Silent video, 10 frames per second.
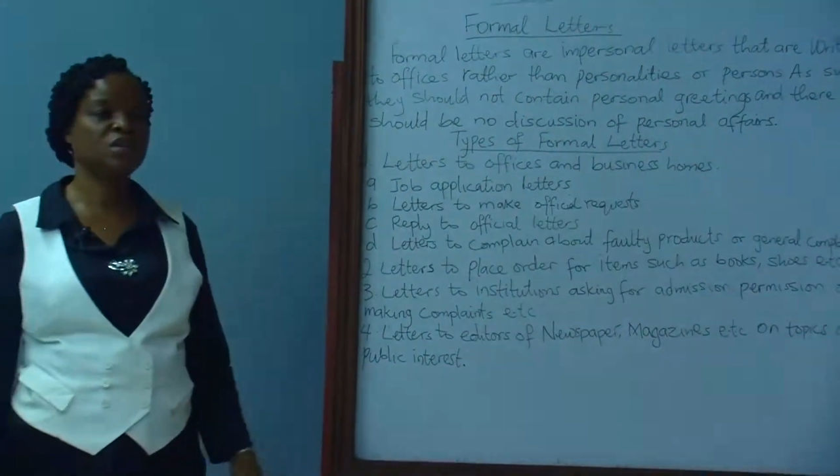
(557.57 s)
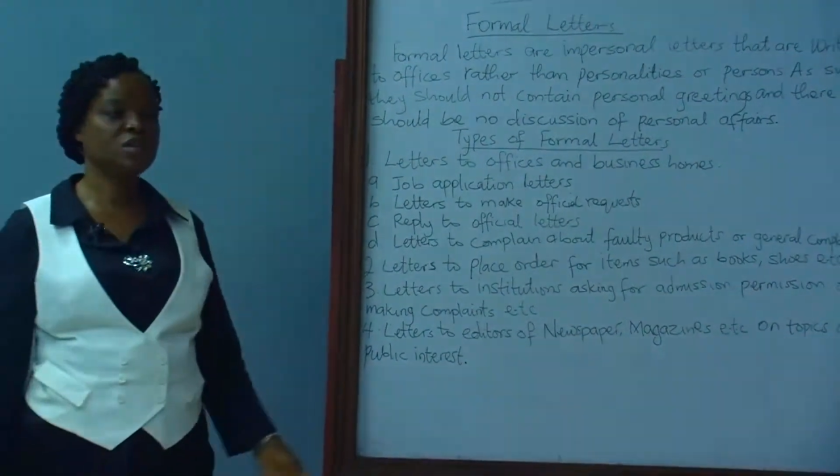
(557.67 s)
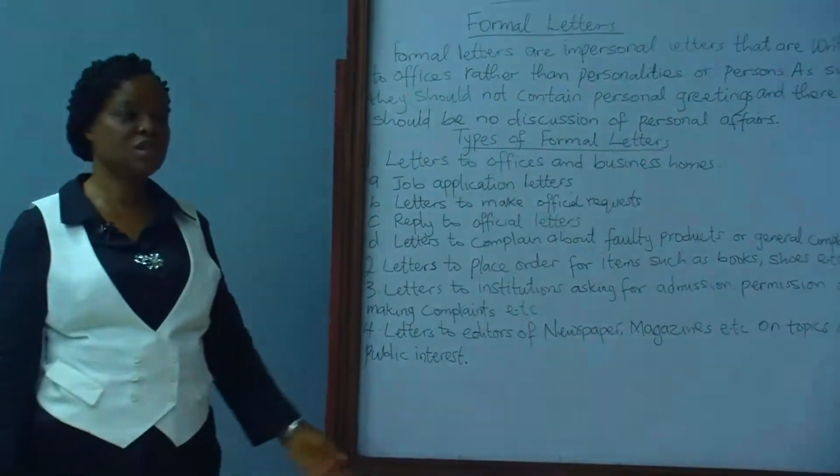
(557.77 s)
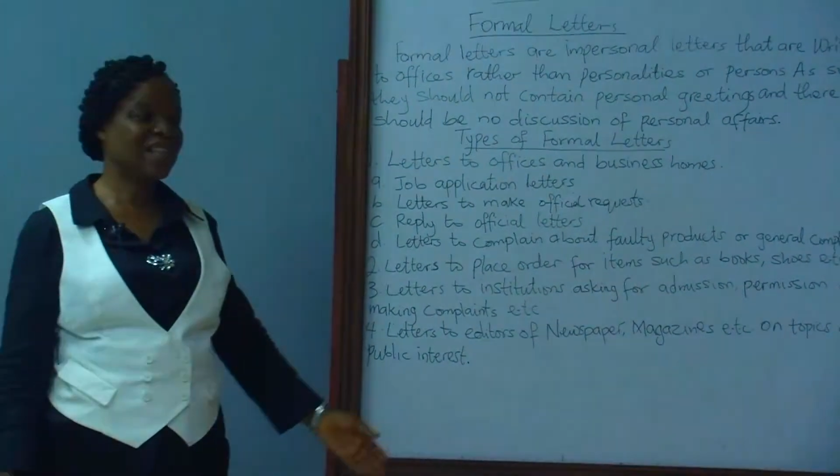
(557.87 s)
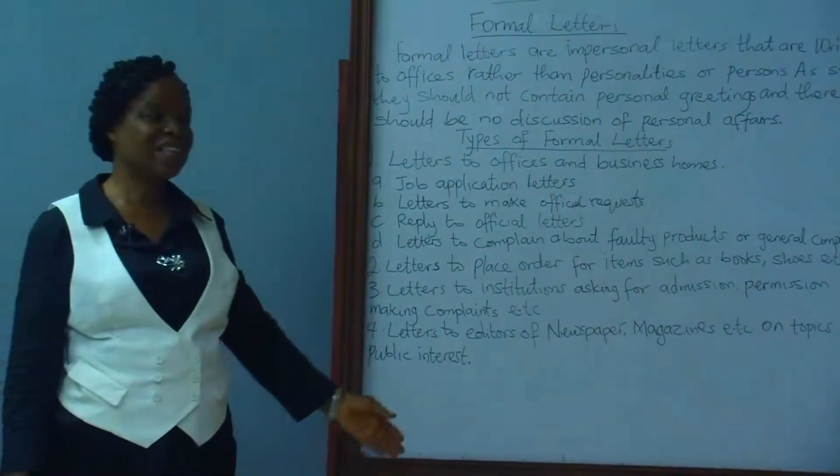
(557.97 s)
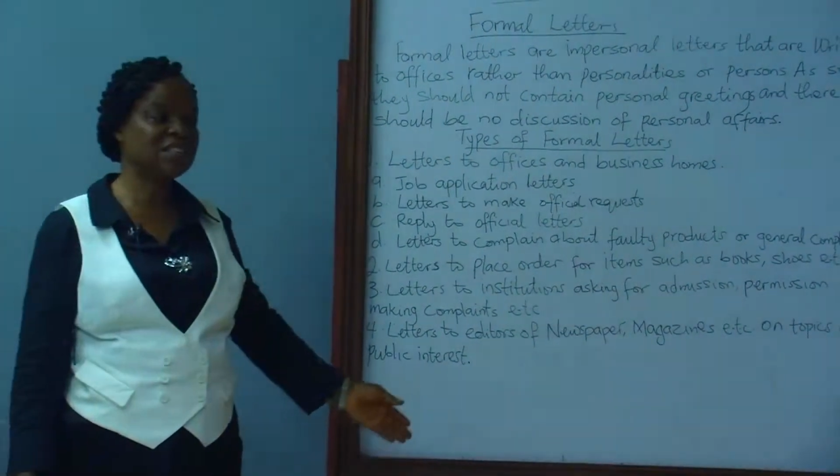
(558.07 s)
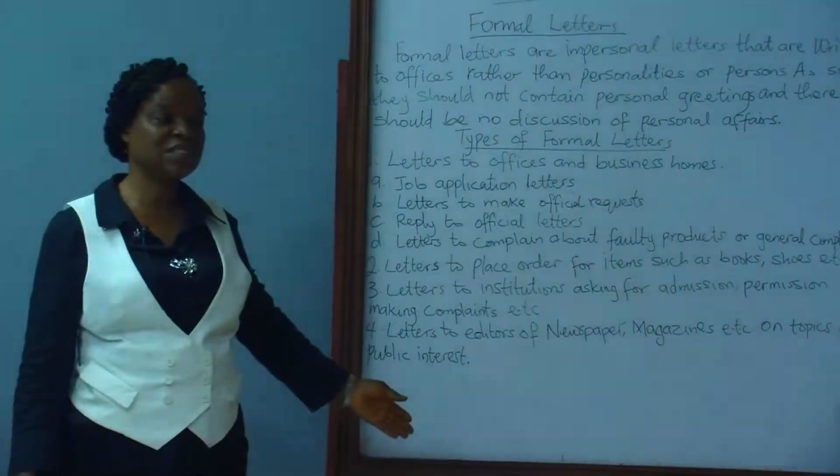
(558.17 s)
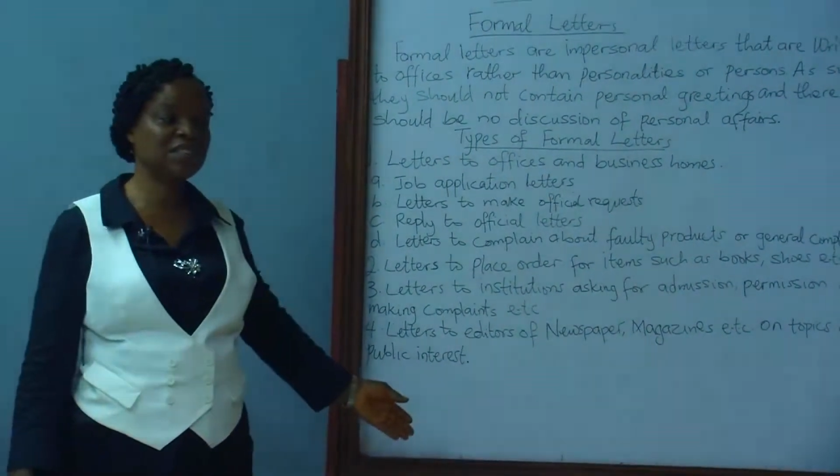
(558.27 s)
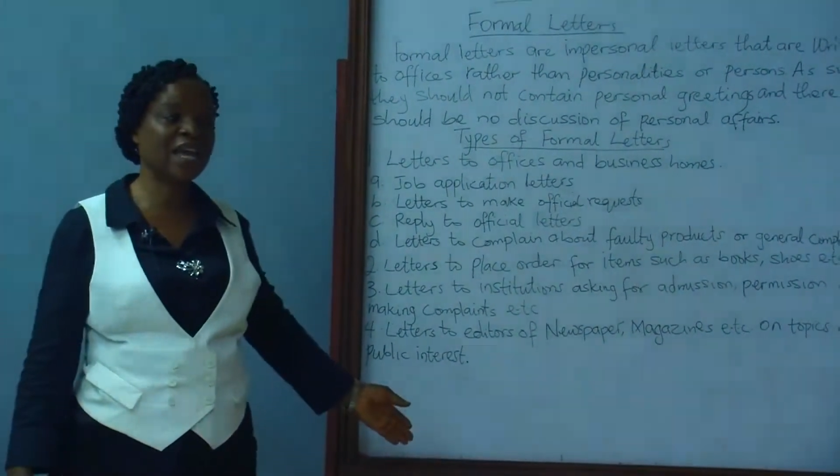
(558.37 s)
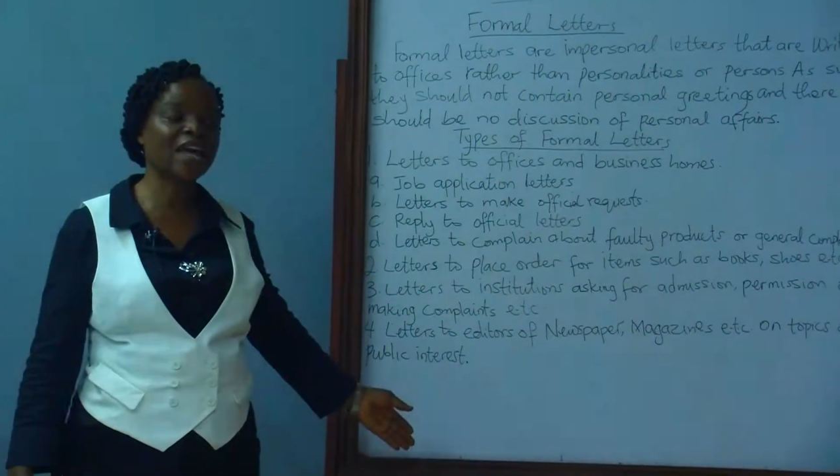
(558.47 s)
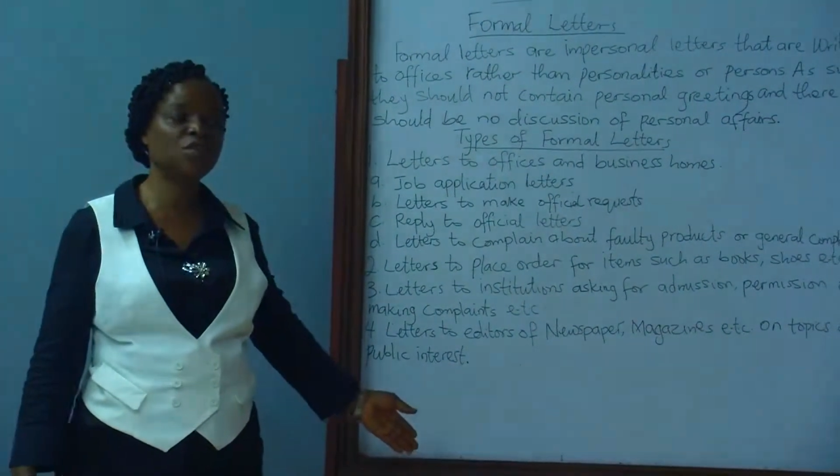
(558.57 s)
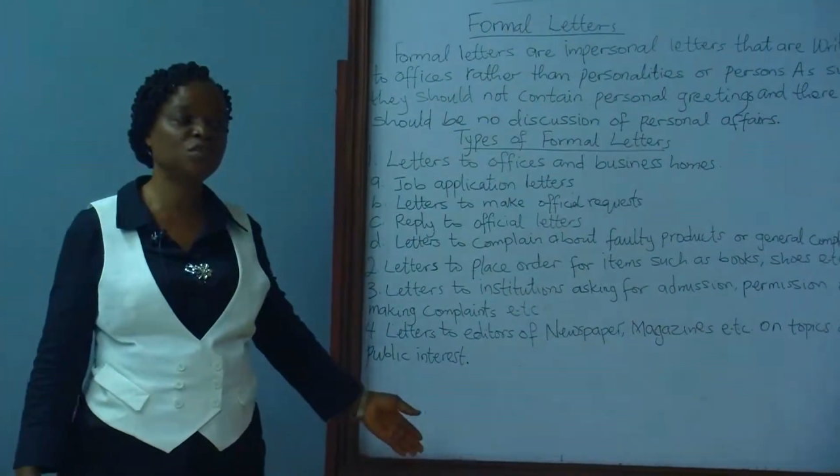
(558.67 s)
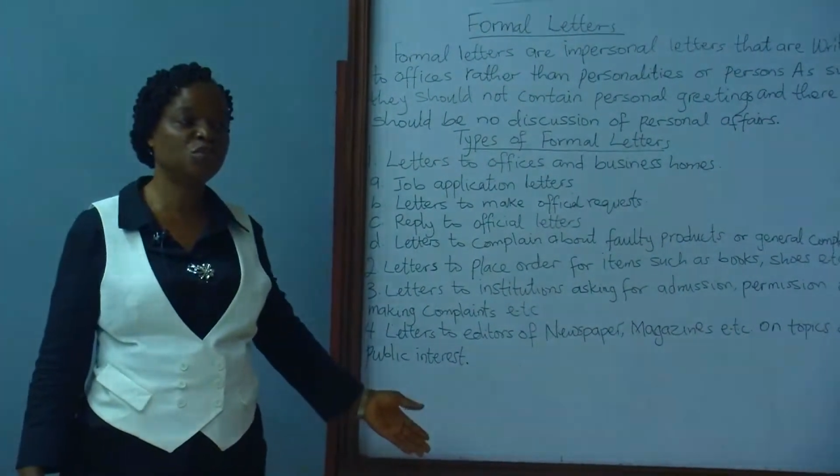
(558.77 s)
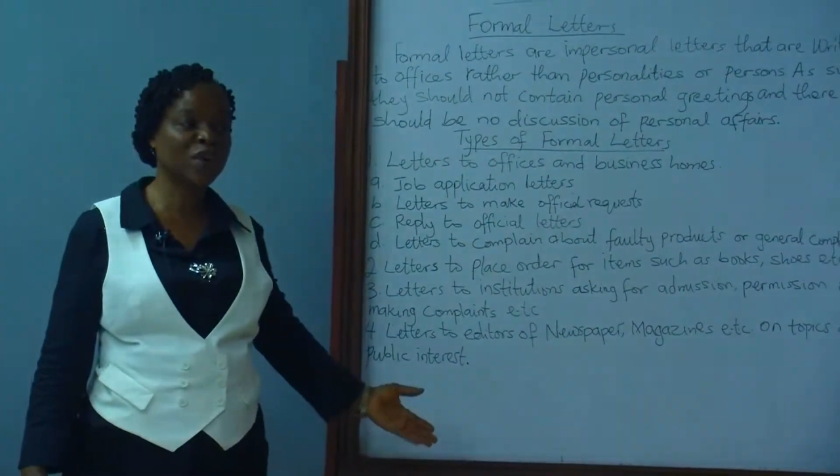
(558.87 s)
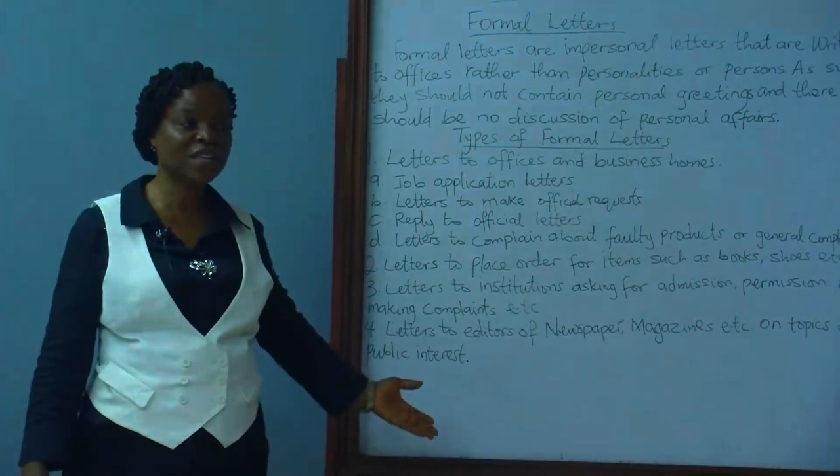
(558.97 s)
So that is the kind of,
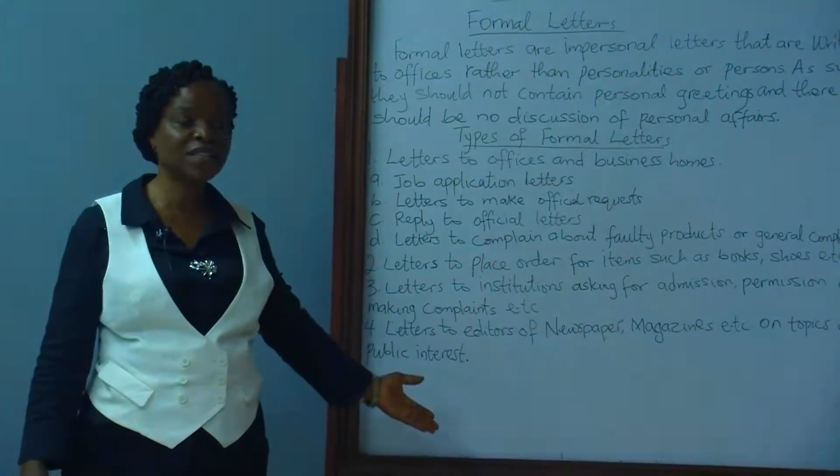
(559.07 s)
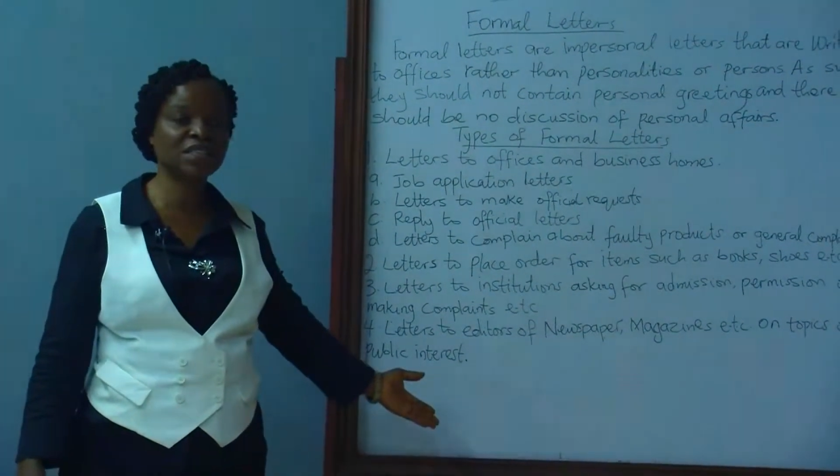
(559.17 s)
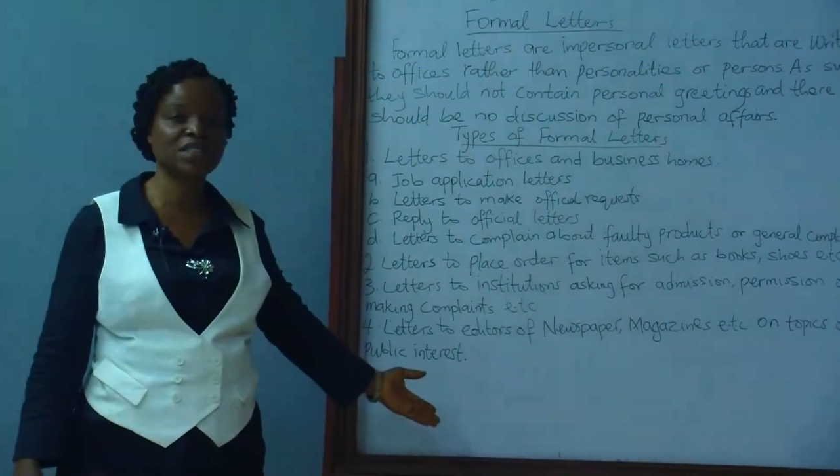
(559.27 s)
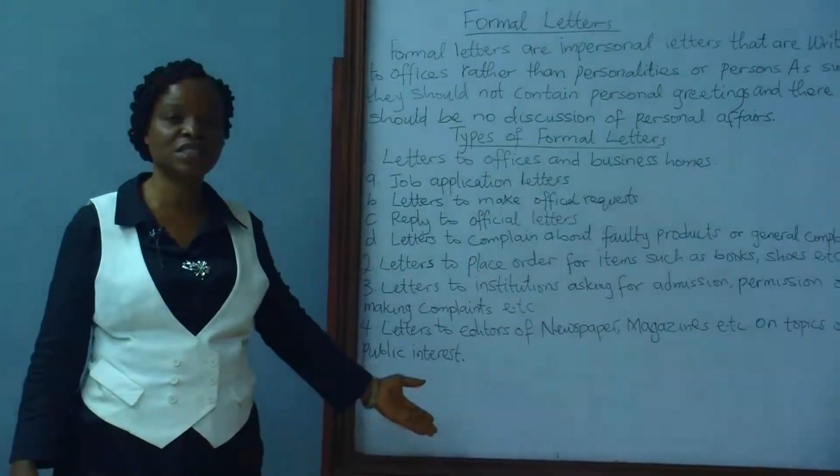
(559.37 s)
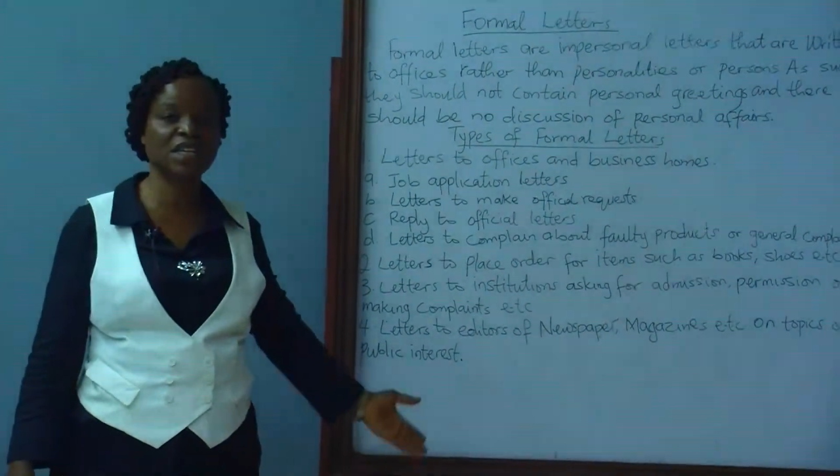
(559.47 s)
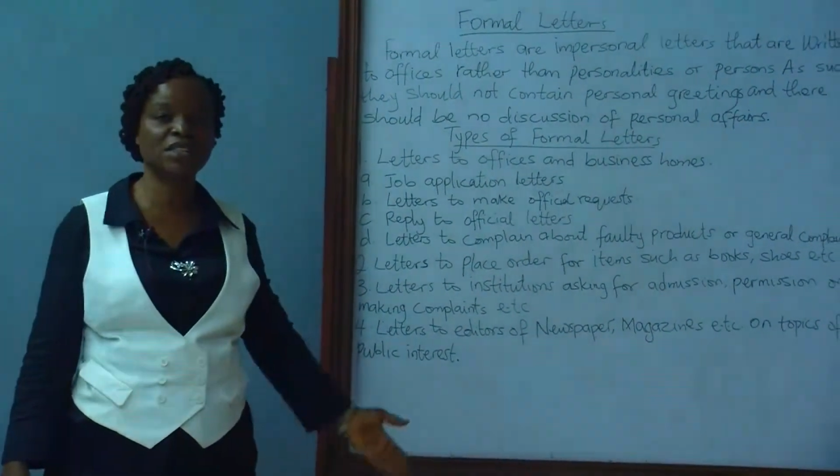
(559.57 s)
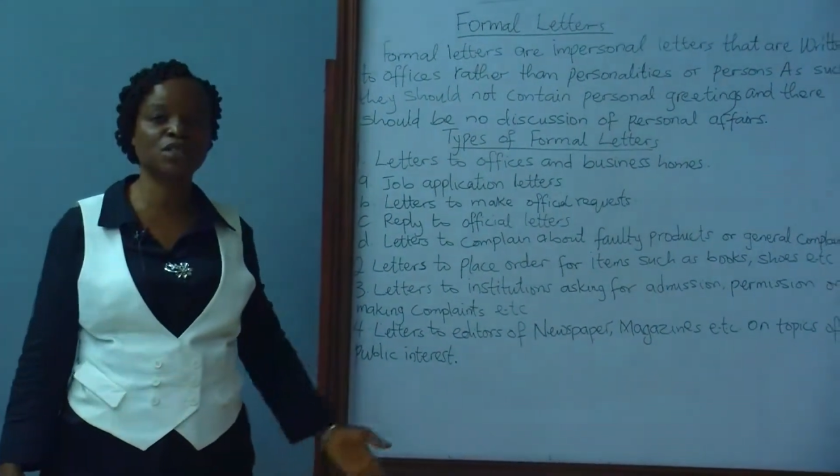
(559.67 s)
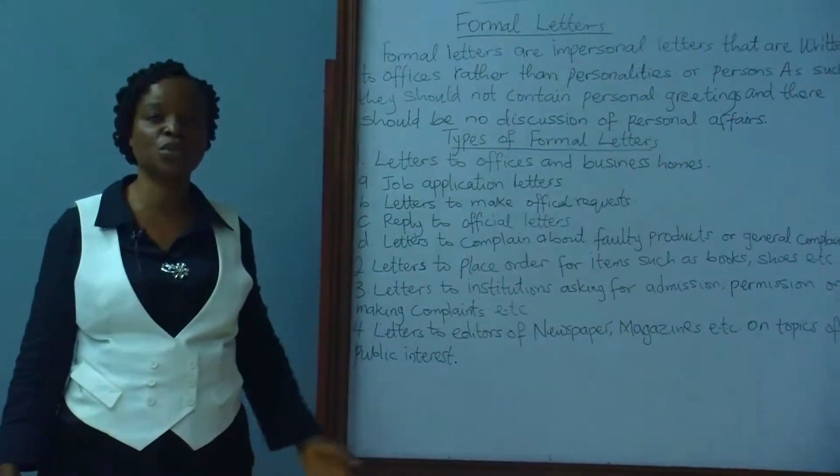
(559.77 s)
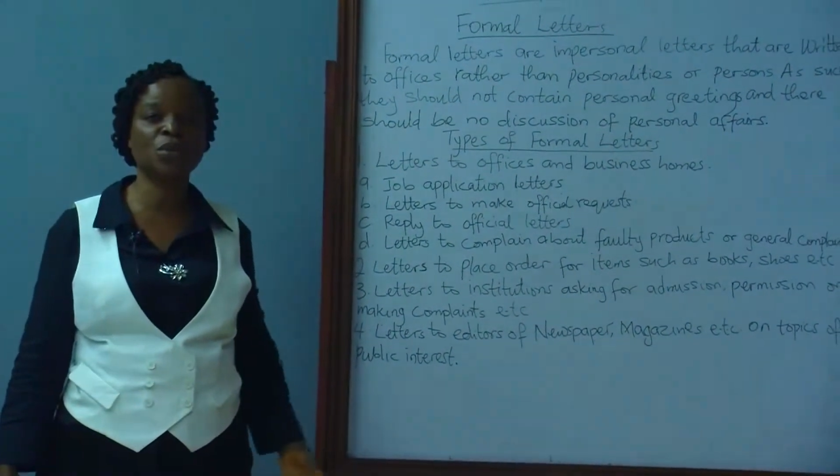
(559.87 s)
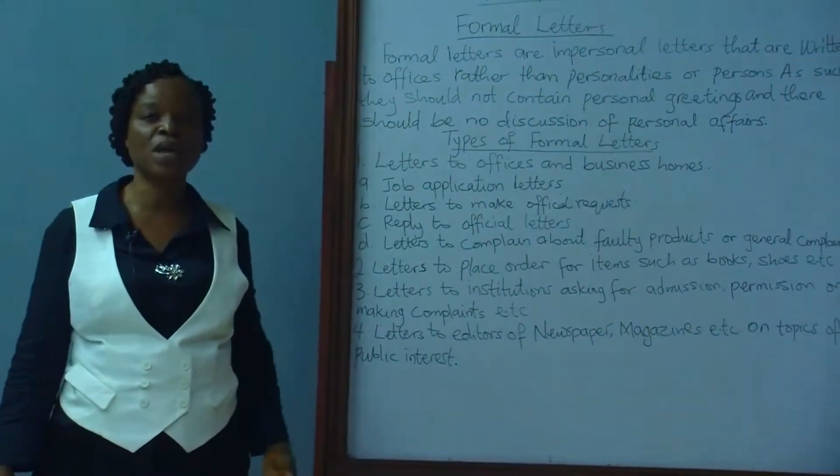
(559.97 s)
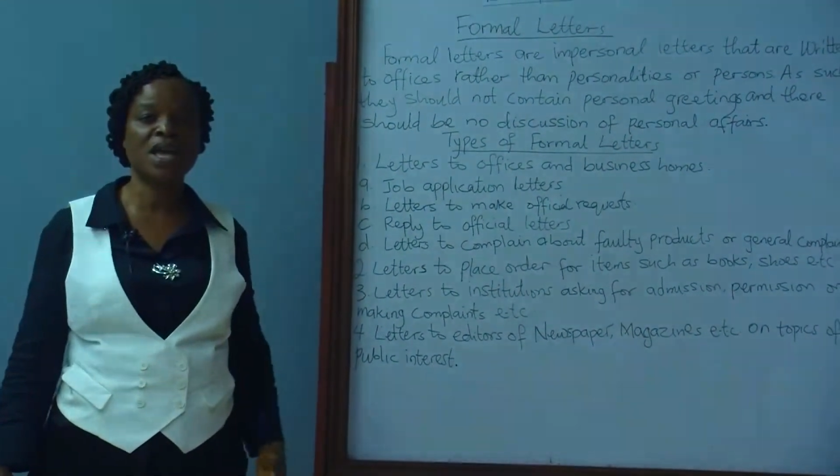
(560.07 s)
you write letter to the editor,